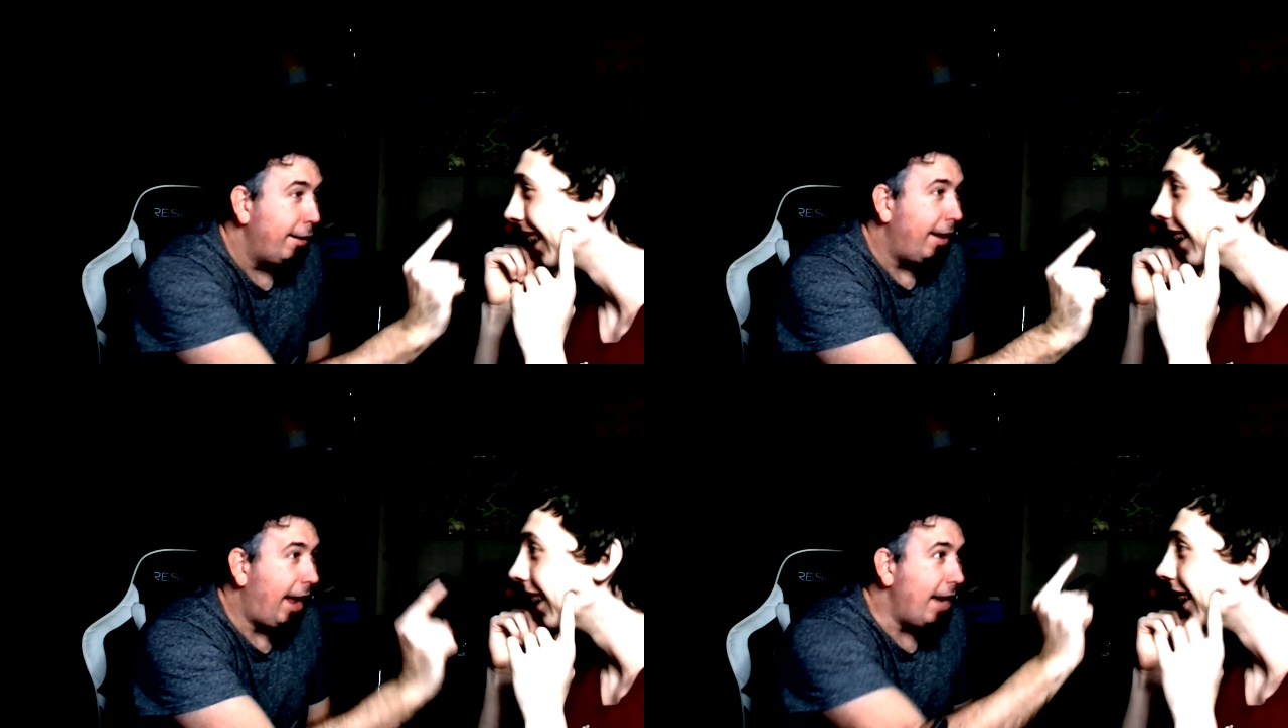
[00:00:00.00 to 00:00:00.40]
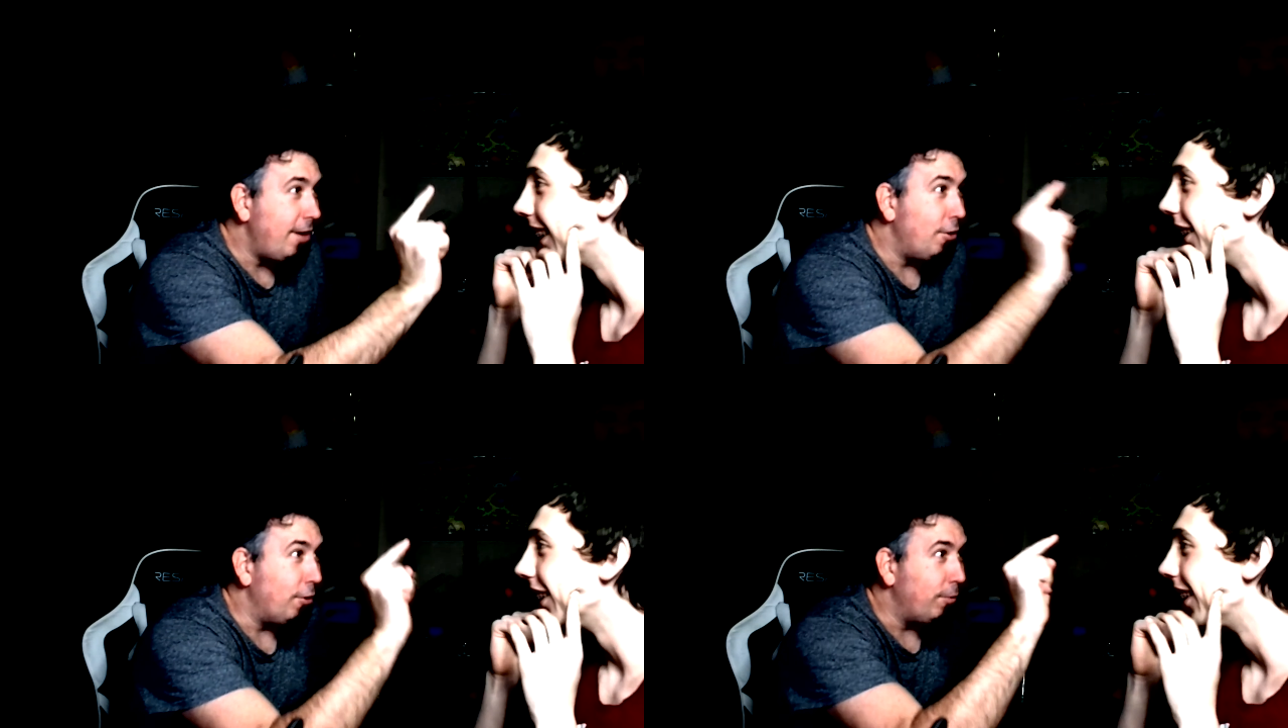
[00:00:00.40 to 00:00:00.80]

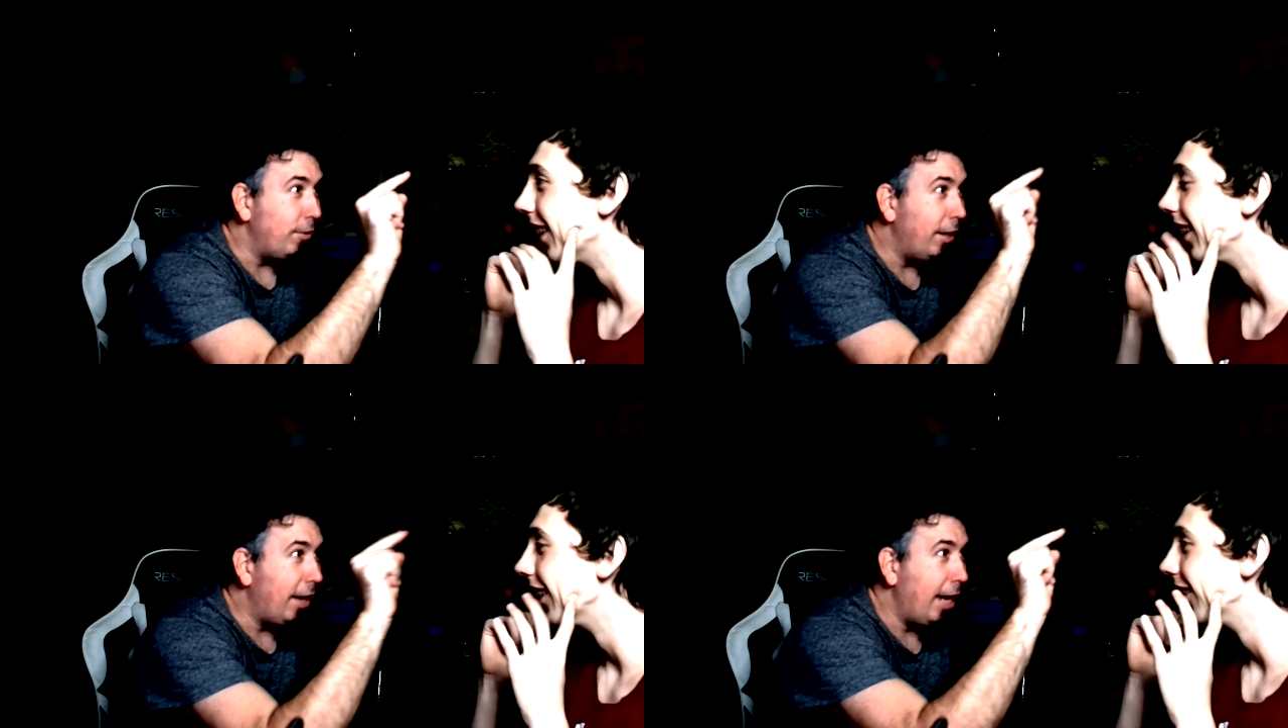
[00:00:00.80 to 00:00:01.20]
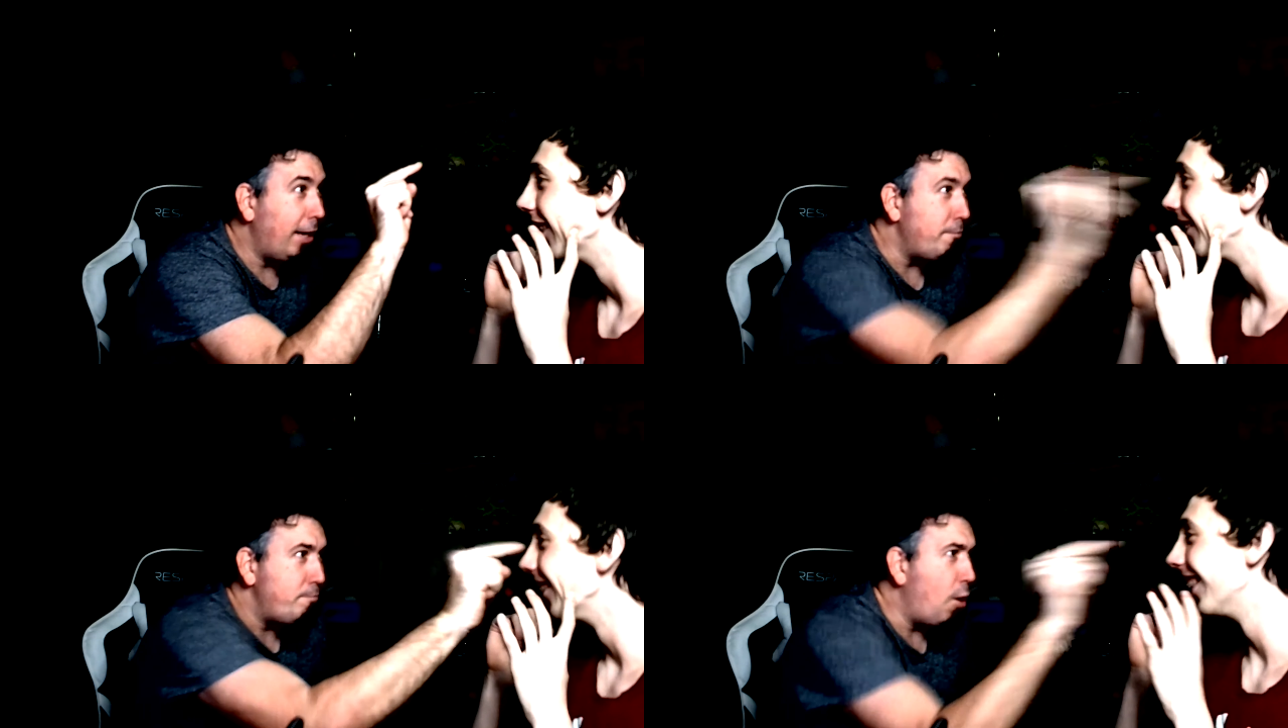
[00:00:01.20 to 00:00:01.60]
and I
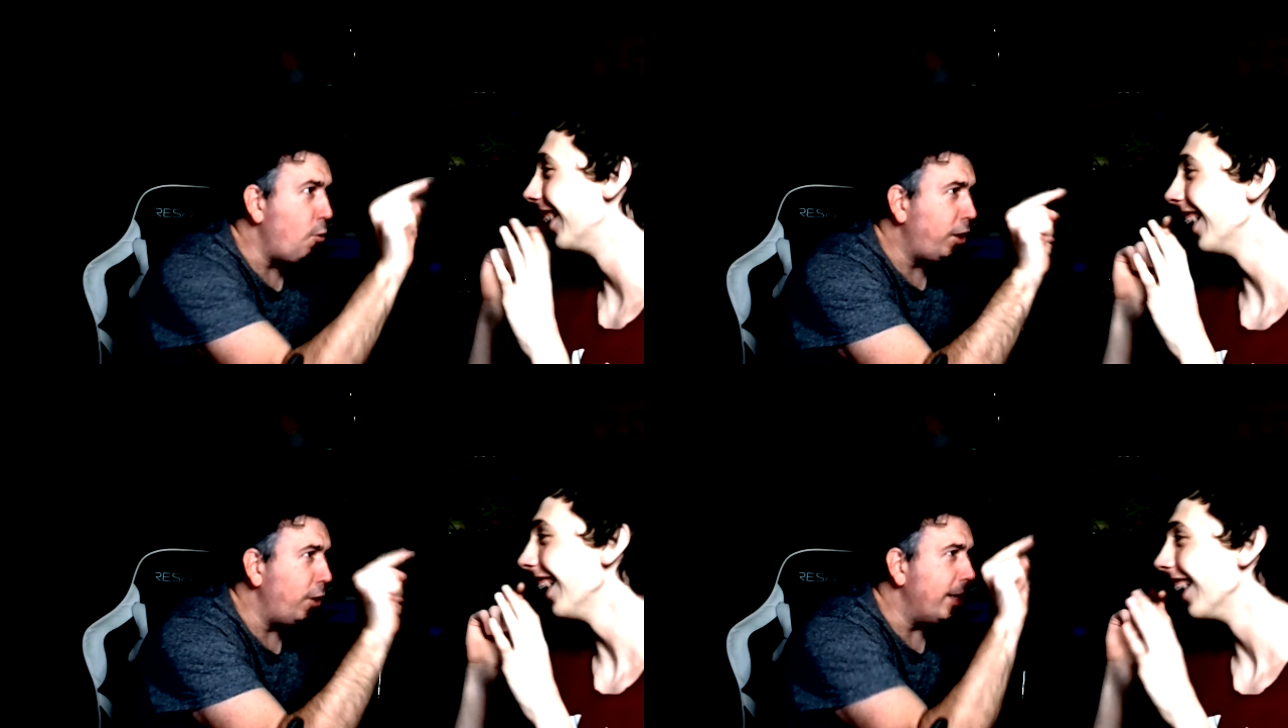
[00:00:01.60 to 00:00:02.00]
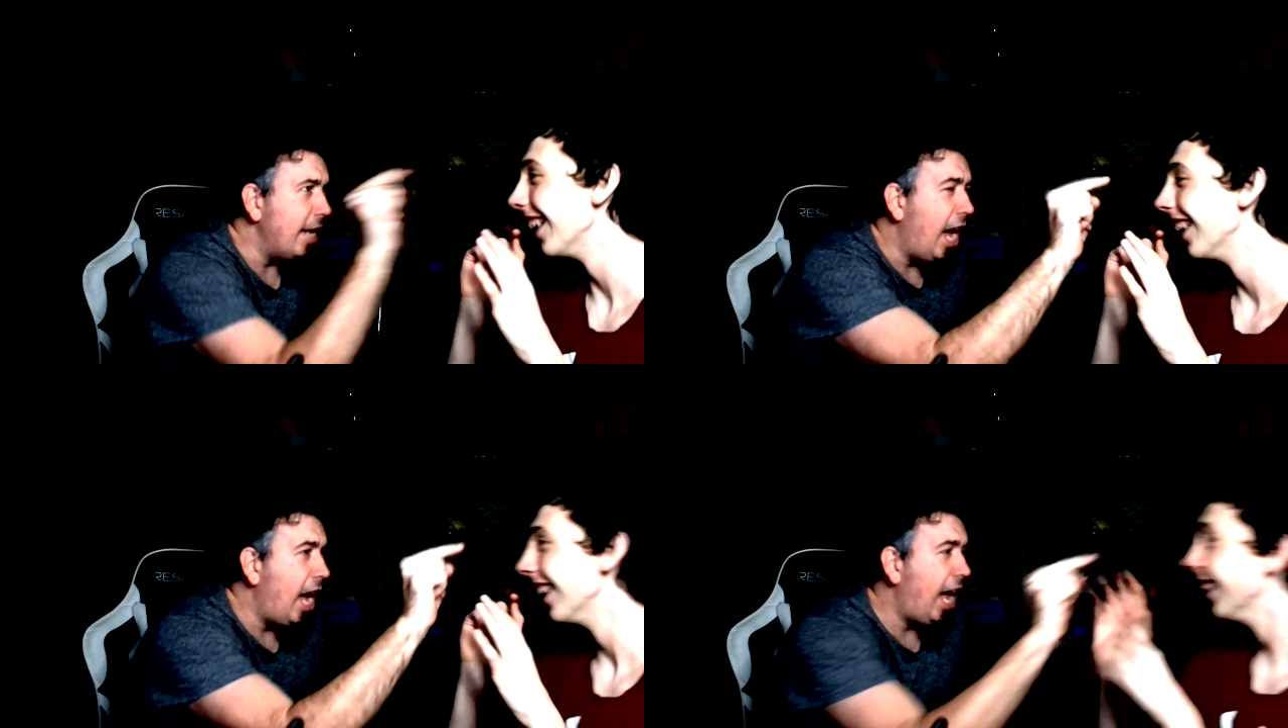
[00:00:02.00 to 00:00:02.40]
could poke you in the
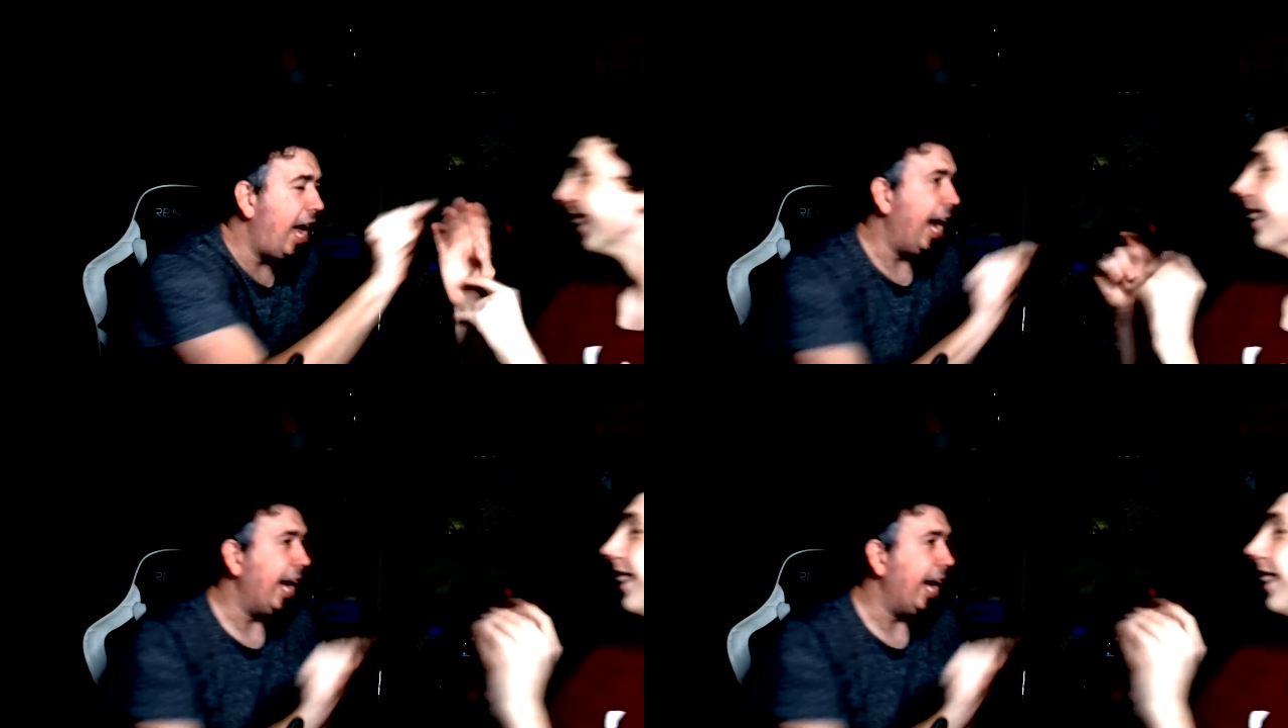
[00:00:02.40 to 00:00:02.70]
eye.